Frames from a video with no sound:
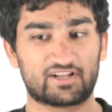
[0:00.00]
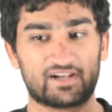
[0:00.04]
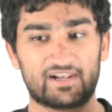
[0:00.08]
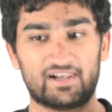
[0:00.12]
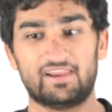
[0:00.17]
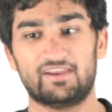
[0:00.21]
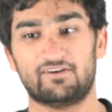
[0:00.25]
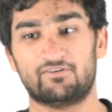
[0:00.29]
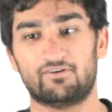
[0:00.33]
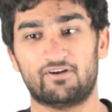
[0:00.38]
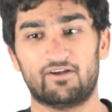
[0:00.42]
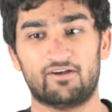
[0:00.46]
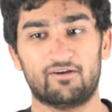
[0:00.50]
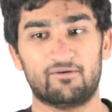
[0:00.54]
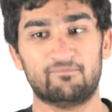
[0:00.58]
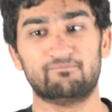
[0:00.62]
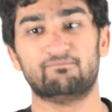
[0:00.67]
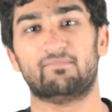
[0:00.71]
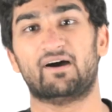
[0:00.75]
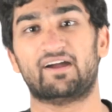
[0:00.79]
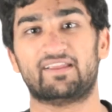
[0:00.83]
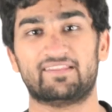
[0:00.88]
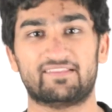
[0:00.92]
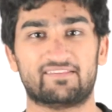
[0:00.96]
clearer
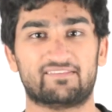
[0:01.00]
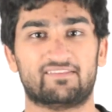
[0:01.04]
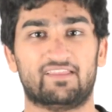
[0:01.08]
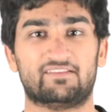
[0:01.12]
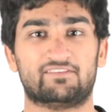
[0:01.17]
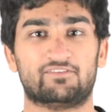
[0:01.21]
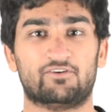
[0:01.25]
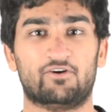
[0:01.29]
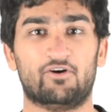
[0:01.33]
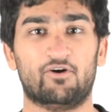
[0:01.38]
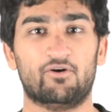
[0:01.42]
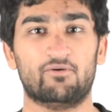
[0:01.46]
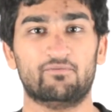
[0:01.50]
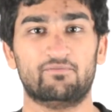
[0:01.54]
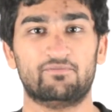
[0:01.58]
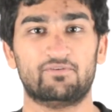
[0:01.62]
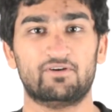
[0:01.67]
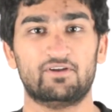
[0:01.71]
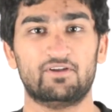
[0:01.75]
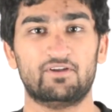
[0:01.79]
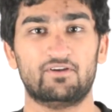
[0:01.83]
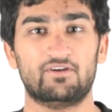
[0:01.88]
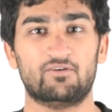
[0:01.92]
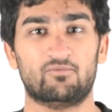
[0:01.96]
mindset of
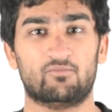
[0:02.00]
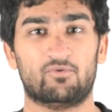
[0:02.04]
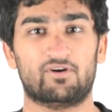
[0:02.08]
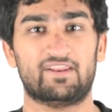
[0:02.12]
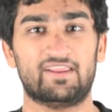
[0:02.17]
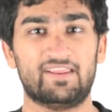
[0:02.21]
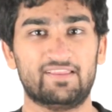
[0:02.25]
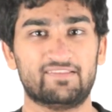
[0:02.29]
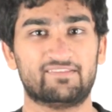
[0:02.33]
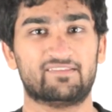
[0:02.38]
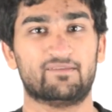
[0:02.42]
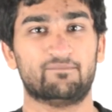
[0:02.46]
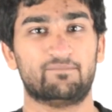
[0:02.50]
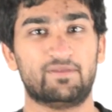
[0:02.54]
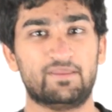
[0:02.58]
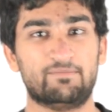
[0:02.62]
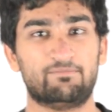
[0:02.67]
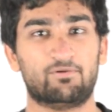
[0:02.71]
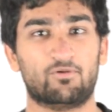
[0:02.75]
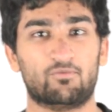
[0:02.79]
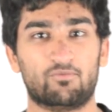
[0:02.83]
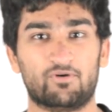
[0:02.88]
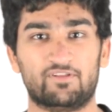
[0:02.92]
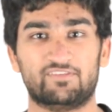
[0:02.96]
what it is that
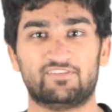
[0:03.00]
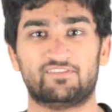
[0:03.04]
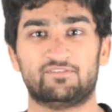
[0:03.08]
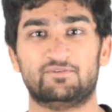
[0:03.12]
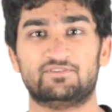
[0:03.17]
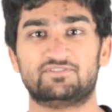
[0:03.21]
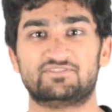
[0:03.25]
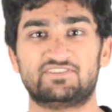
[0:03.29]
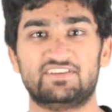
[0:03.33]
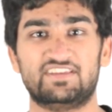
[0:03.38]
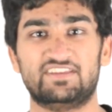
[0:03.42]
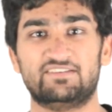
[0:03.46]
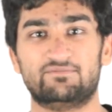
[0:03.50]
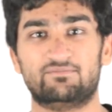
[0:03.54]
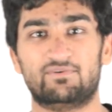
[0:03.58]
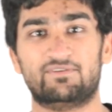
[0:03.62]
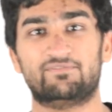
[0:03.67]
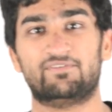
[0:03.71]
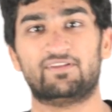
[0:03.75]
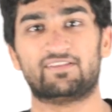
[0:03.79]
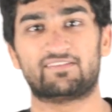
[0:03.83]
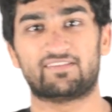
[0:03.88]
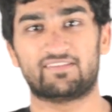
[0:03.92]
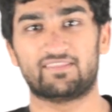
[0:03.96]
people want to achieve
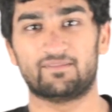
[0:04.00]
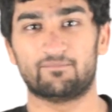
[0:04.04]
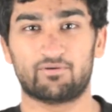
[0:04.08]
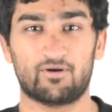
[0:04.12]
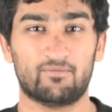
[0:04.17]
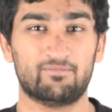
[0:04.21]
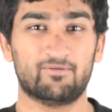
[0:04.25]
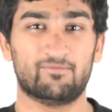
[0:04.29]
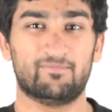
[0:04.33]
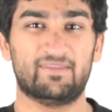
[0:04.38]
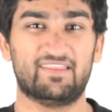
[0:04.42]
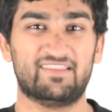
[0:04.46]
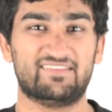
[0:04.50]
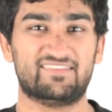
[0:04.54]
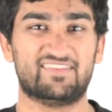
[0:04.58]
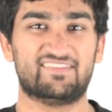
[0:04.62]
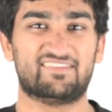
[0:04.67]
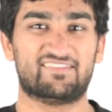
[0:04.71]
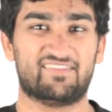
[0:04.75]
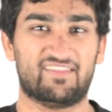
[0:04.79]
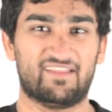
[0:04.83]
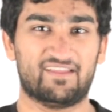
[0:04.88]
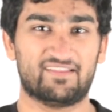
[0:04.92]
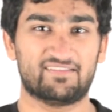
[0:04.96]
with it. And the problem is
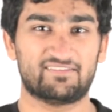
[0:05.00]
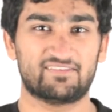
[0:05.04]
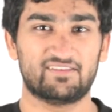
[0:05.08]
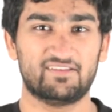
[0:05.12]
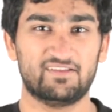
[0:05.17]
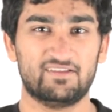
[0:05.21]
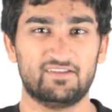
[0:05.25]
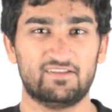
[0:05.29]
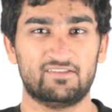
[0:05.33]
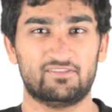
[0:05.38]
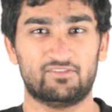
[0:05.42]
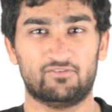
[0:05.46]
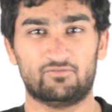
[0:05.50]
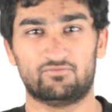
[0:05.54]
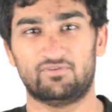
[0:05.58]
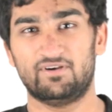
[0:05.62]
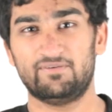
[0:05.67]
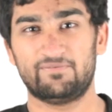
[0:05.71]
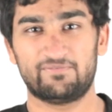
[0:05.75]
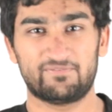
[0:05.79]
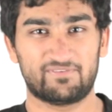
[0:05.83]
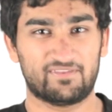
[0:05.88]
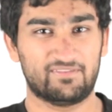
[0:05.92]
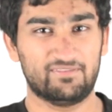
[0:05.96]
that the
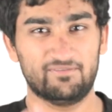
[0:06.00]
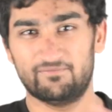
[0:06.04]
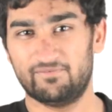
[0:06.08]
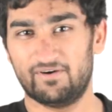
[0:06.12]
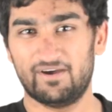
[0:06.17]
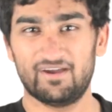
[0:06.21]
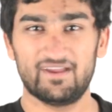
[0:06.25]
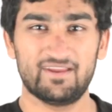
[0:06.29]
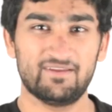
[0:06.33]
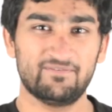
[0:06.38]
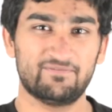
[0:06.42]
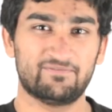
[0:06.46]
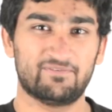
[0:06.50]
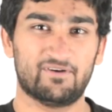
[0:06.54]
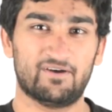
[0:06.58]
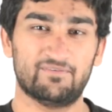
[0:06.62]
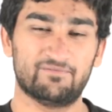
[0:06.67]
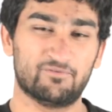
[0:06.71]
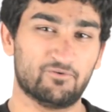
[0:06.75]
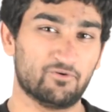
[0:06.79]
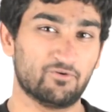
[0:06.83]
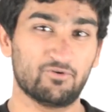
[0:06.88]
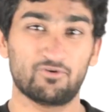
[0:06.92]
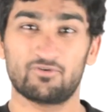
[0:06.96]
Rift and the Vive
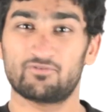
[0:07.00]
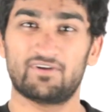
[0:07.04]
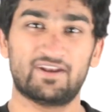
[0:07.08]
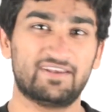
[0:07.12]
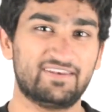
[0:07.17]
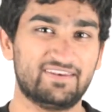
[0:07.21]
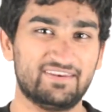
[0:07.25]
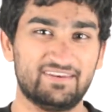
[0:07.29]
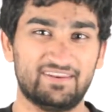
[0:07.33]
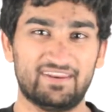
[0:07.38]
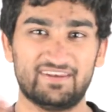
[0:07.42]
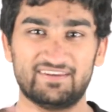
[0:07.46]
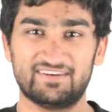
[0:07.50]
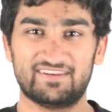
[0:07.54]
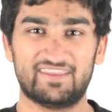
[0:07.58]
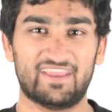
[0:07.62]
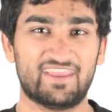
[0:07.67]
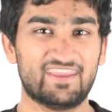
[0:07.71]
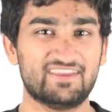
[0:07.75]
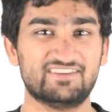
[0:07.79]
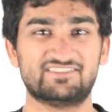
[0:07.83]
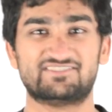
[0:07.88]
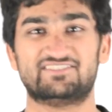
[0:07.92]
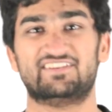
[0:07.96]
have already
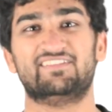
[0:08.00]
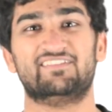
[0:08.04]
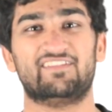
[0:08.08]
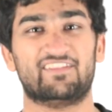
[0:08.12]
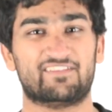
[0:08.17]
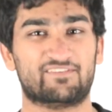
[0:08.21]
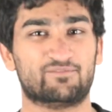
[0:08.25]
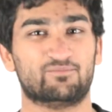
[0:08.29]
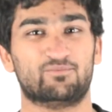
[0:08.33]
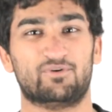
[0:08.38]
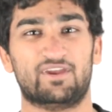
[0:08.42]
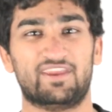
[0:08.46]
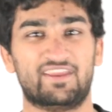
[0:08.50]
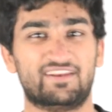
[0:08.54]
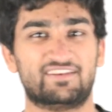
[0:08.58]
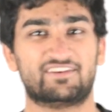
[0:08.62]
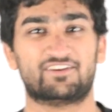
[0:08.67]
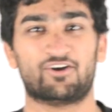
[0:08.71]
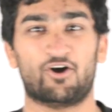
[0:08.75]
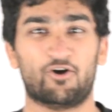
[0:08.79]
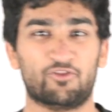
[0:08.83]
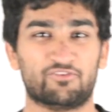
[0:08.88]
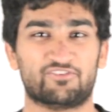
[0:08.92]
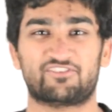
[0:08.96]
engaged in this weird
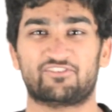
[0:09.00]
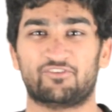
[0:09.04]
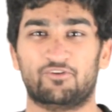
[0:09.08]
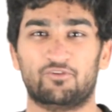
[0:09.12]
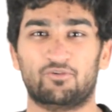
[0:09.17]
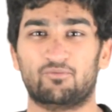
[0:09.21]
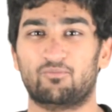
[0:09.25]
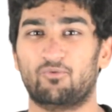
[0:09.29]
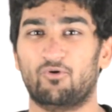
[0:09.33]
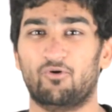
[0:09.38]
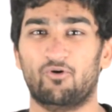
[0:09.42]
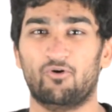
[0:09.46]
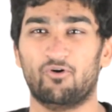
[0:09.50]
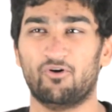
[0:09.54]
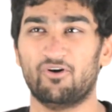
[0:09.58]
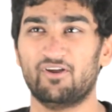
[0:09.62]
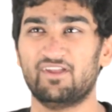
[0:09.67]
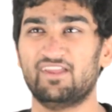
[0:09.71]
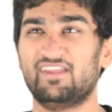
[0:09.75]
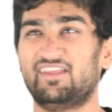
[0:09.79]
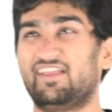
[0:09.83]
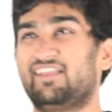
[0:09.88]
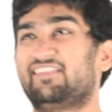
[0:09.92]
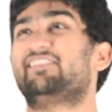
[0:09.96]
console war,
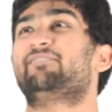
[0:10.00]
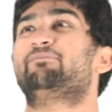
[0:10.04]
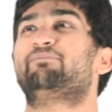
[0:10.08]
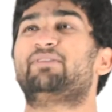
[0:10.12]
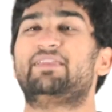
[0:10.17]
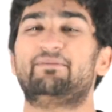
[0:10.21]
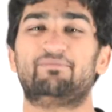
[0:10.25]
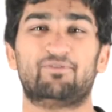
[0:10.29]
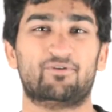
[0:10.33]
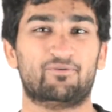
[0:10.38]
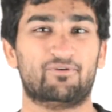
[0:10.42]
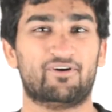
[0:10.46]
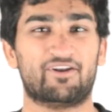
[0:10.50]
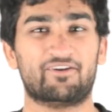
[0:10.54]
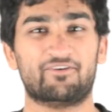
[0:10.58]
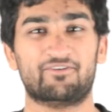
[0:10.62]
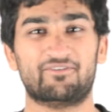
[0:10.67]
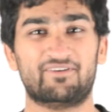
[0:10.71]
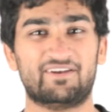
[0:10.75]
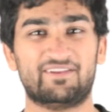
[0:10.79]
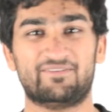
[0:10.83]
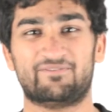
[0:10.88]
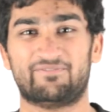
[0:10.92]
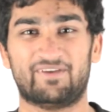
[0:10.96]
as if people weren't
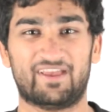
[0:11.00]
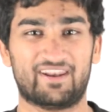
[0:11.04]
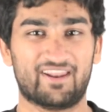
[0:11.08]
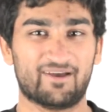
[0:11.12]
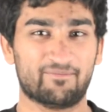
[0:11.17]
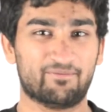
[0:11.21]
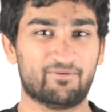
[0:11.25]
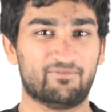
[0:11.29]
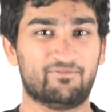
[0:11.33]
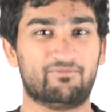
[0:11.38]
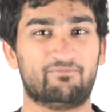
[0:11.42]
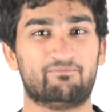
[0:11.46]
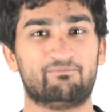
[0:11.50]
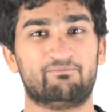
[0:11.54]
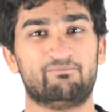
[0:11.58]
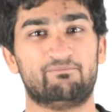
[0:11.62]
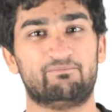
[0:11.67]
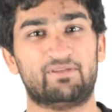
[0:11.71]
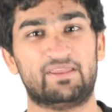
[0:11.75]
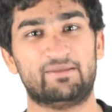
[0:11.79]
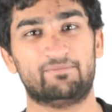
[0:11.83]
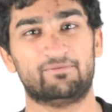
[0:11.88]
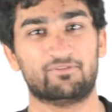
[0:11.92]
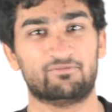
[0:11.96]
already fed up of
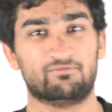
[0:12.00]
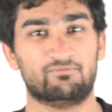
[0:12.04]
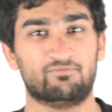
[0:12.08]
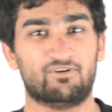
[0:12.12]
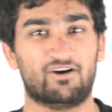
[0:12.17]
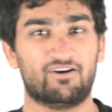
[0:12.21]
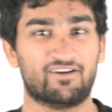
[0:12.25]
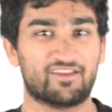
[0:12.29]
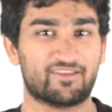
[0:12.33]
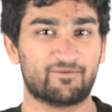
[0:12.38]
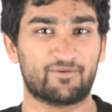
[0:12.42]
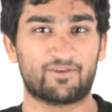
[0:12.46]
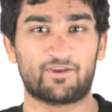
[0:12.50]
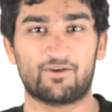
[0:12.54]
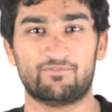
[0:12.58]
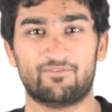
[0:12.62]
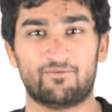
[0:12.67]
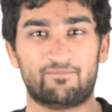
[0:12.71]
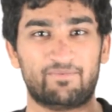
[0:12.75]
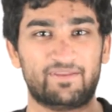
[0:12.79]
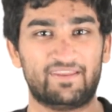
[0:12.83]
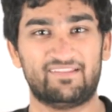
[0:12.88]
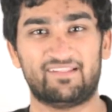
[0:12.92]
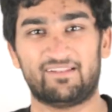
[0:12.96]
people arguing over
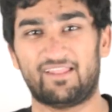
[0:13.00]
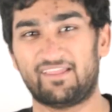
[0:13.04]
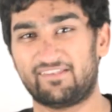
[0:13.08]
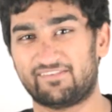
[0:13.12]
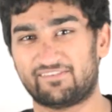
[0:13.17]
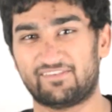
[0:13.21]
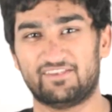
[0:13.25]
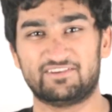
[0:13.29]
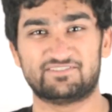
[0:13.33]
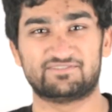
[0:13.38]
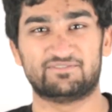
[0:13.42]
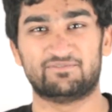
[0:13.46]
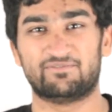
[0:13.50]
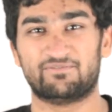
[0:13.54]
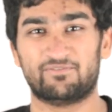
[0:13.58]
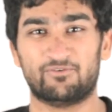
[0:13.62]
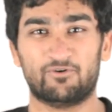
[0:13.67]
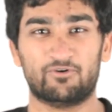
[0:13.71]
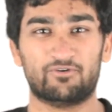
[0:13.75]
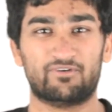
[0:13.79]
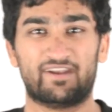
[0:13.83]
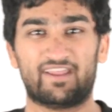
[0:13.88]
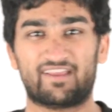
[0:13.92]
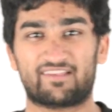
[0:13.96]
PlayStation
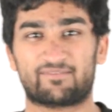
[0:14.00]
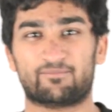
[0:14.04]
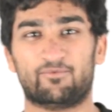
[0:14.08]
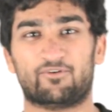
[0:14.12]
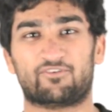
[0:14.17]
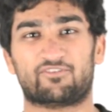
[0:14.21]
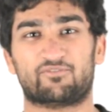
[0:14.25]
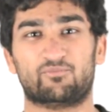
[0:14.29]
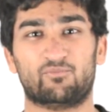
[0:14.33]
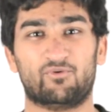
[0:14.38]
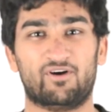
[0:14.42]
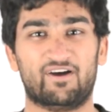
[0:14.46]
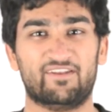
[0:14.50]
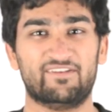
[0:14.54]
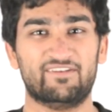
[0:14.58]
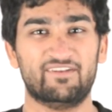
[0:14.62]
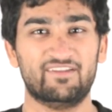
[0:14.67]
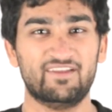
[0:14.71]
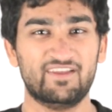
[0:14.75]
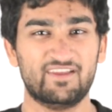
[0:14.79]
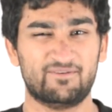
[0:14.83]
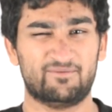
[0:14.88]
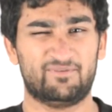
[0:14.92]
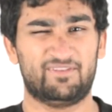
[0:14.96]
4 and Xbox One,
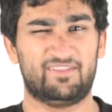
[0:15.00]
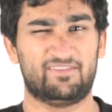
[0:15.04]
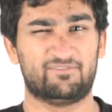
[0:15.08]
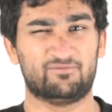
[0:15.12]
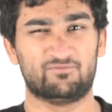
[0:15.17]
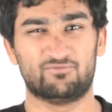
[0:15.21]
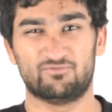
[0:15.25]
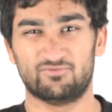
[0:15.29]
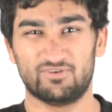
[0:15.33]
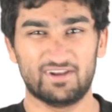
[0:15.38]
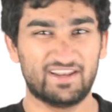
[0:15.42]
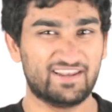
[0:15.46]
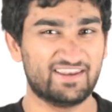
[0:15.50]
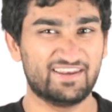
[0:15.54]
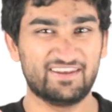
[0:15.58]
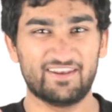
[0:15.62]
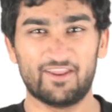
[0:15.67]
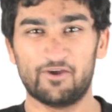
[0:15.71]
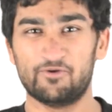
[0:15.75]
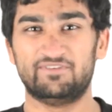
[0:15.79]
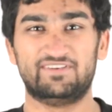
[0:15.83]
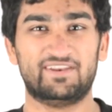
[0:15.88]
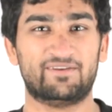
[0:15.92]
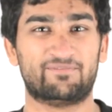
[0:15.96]
and there's really
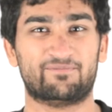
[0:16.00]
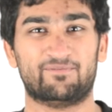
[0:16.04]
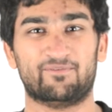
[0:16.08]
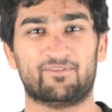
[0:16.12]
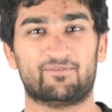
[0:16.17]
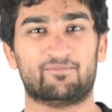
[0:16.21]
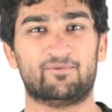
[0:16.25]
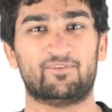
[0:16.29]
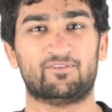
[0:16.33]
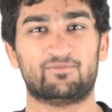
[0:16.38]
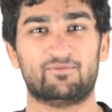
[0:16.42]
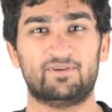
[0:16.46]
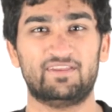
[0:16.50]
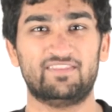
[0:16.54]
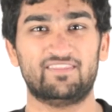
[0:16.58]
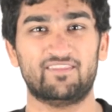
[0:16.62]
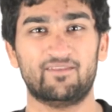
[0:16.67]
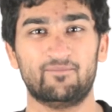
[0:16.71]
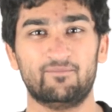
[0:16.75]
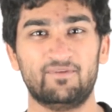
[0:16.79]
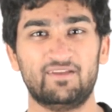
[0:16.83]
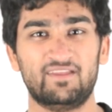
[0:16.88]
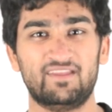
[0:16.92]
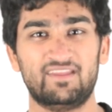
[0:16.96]
no difference between
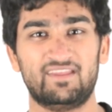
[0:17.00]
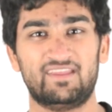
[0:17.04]
them.